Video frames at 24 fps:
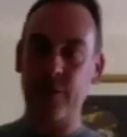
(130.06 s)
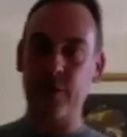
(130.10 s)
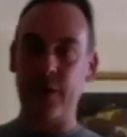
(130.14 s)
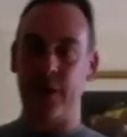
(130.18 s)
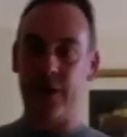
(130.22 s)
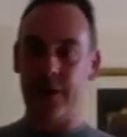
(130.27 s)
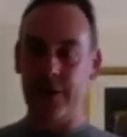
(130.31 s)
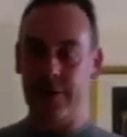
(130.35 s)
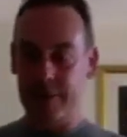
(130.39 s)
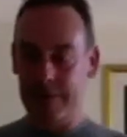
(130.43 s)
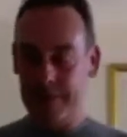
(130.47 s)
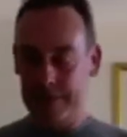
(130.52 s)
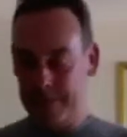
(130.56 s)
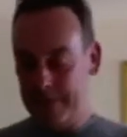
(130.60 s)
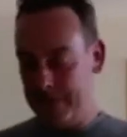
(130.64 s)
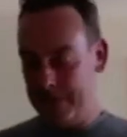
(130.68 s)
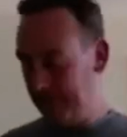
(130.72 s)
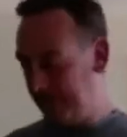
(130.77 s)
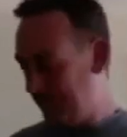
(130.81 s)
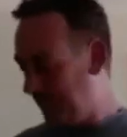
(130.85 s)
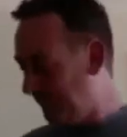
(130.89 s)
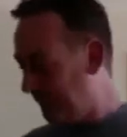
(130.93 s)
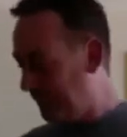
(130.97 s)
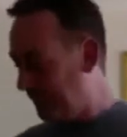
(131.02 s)
I'll take the
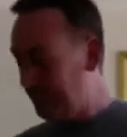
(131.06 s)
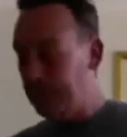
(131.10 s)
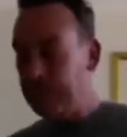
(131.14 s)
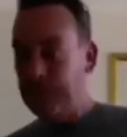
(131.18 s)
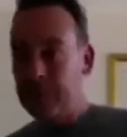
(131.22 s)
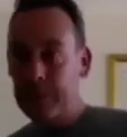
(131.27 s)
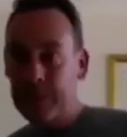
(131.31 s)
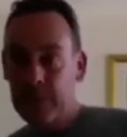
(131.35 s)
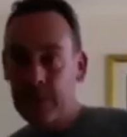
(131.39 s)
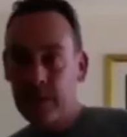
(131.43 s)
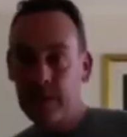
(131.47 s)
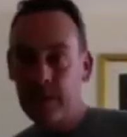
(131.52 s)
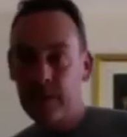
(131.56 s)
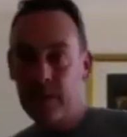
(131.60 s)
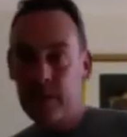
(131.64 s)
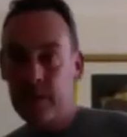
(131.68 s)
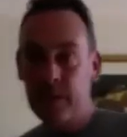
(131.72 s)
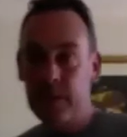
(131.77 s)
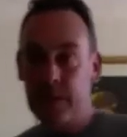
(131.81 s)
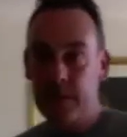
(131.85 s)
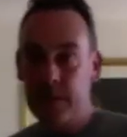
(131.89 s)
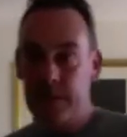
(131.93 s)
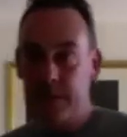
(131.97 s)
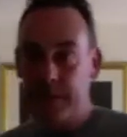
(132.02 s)
first one, and I'll
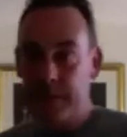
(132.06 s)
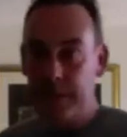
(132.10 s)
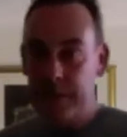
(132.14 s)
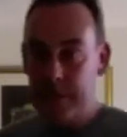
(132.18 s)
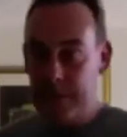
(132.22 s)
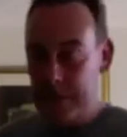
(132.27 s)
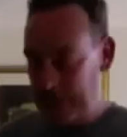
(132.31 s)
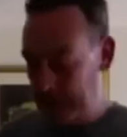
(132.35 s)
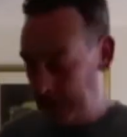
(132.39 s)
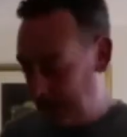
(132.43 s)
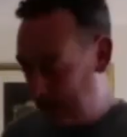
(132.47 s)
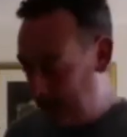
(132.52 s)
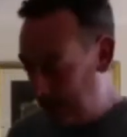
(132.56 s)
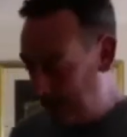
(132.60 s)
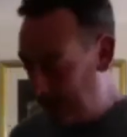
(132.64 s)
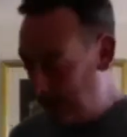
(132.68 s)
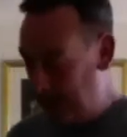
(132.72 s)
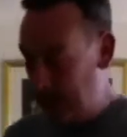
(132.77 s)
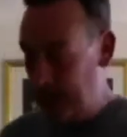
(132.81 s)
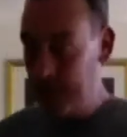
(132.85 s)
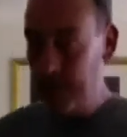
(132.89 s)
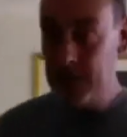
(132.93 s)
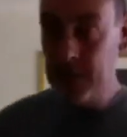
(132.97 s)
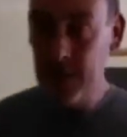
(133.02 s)

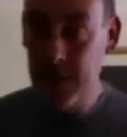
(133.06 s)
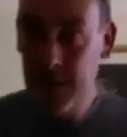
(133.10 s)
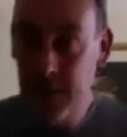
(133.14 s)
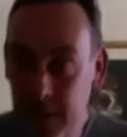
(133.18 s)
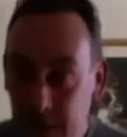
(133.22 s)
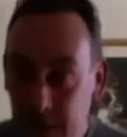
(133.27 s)
ask you, how